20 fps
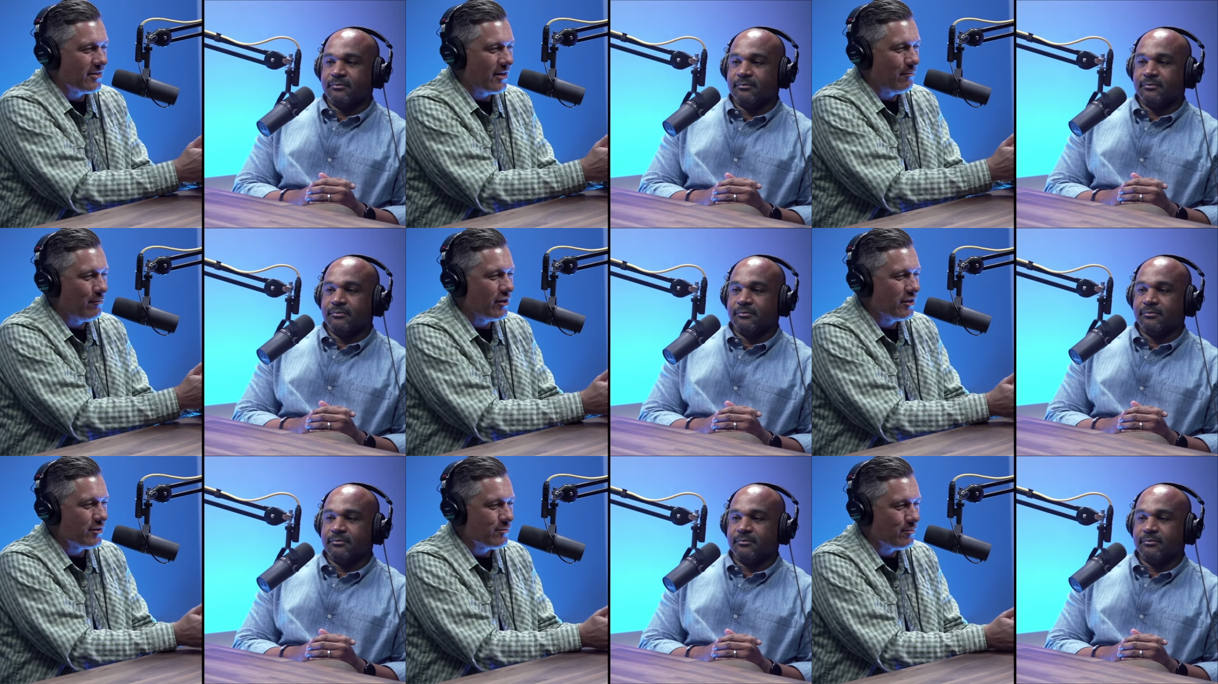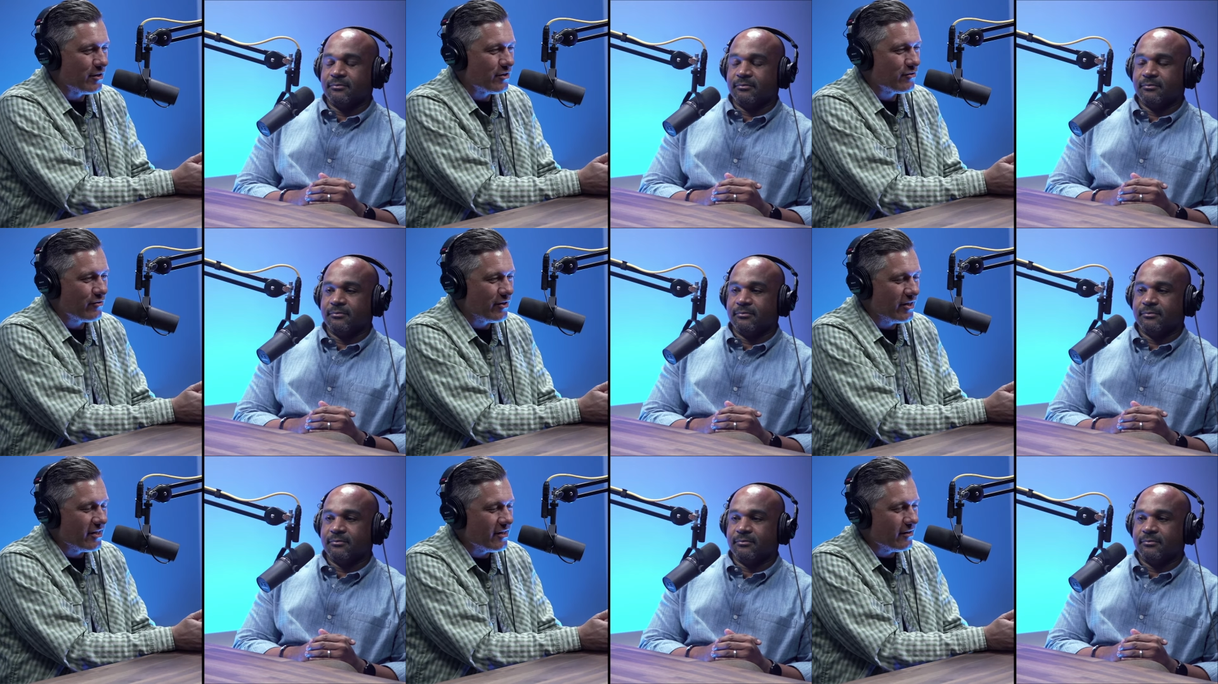Speaker 1: somebody's been
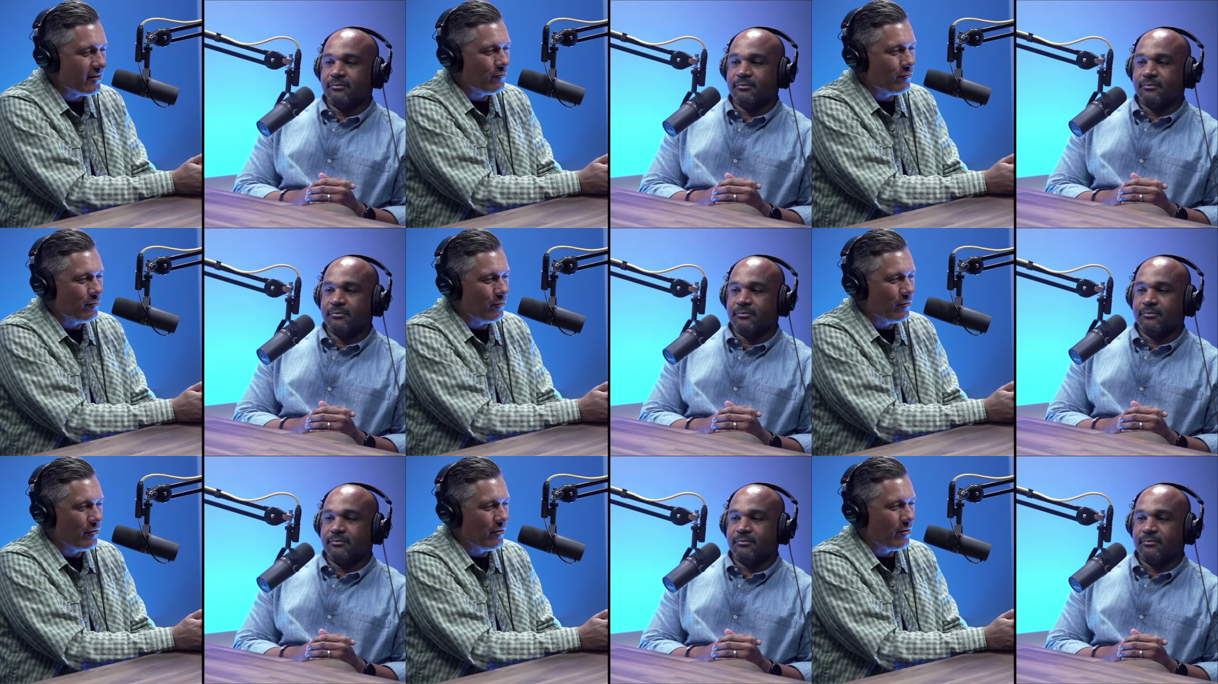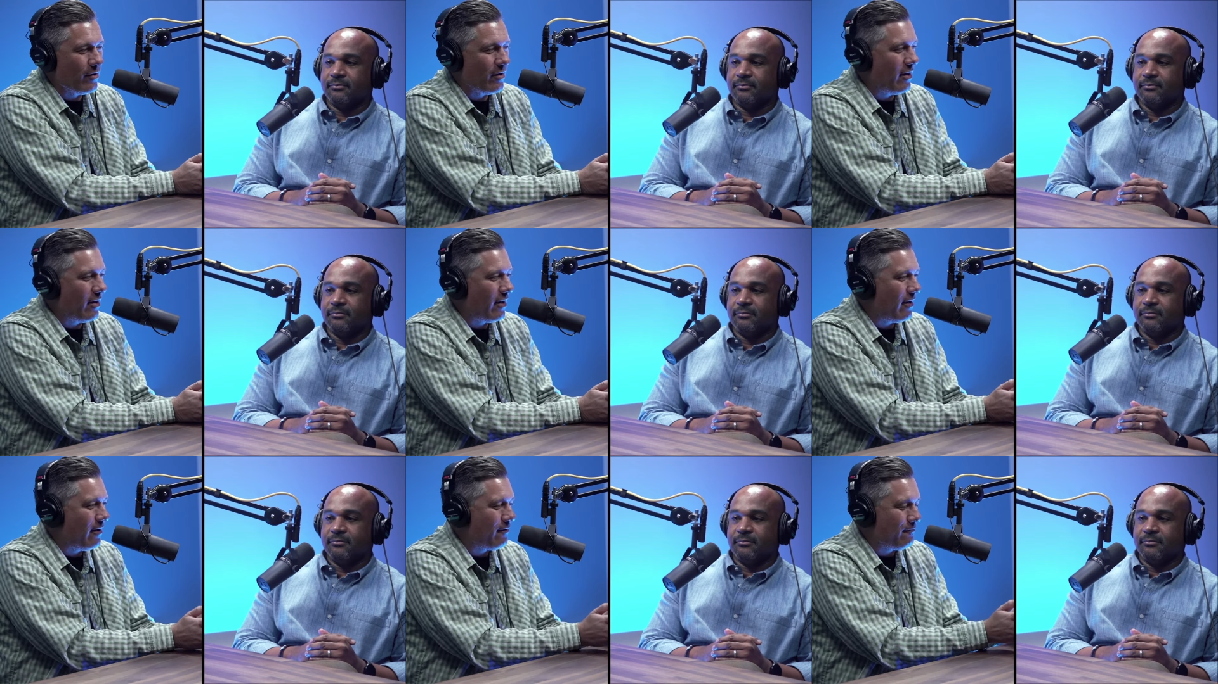treated.
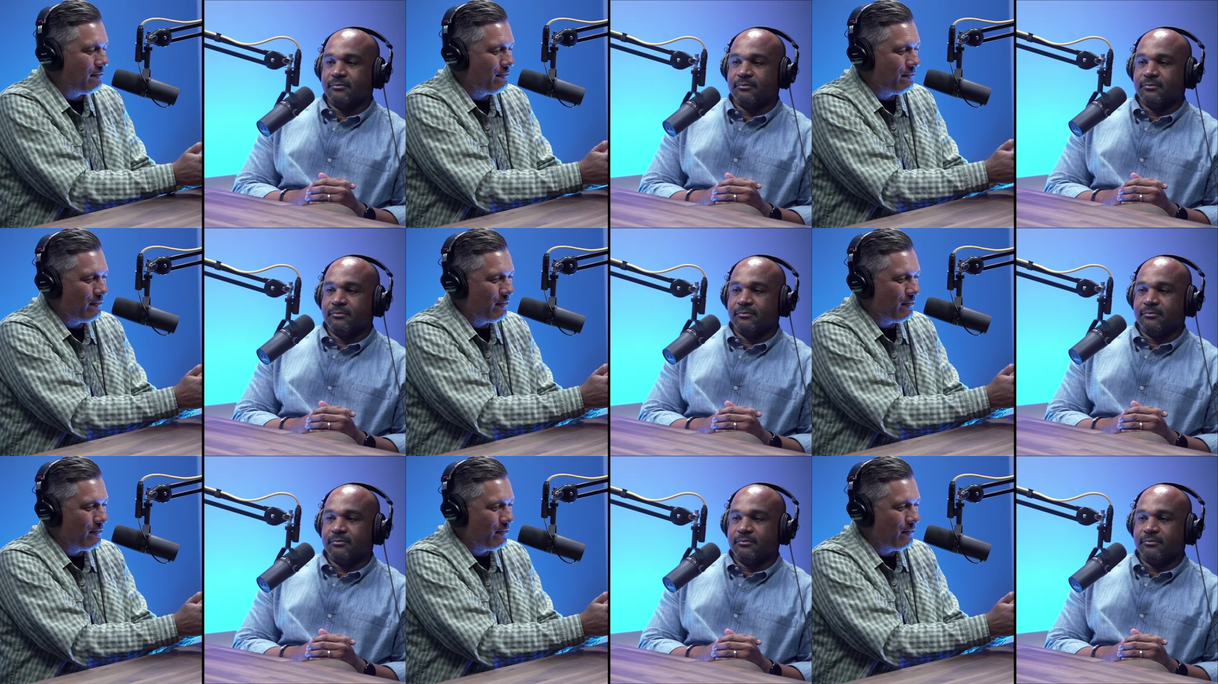Uh,